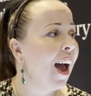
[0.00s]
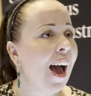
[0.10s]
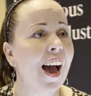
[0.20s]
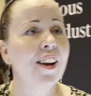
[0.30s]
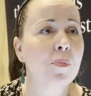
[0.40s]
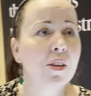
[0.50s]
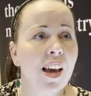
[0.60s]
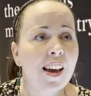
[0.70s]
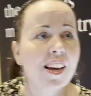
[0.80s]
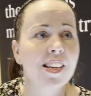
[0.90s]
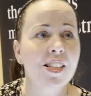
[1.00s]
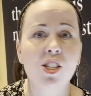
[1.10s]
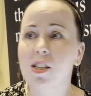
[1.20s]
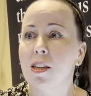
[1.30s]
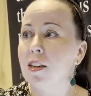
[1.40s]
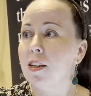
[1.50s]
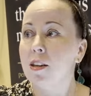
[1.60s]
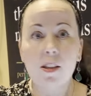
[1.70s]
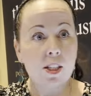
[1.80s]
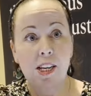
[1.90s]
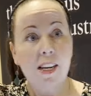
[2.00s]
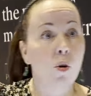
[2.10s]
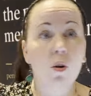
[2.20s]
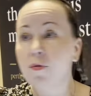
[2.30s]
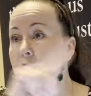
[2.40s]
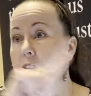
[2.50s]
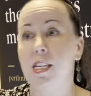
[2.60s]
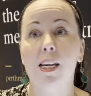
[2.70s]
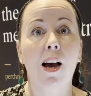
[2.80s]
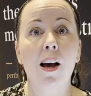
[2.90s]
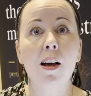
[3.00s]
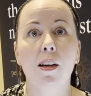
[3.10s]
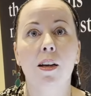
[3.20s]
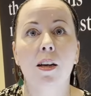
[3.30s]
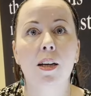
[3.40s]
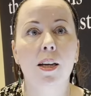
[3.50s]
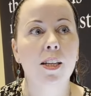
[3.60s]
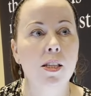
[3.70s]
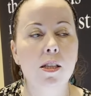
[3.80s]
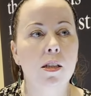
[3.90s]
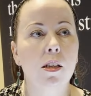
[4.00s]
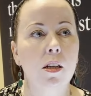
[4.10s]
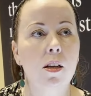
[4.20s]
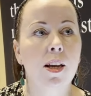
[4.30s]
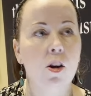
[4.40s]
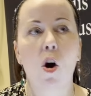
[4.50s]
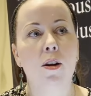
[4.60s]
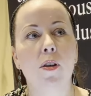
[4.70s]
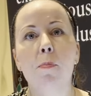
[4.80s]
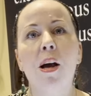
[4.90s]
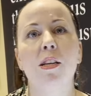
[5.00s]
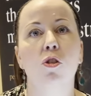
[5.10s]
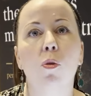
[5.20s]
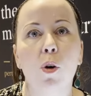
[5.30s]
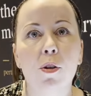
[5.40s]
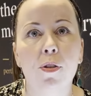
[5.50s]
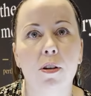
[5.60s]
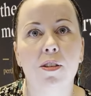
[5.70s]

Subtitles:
And it's seeing all of this here it makes it all worth it.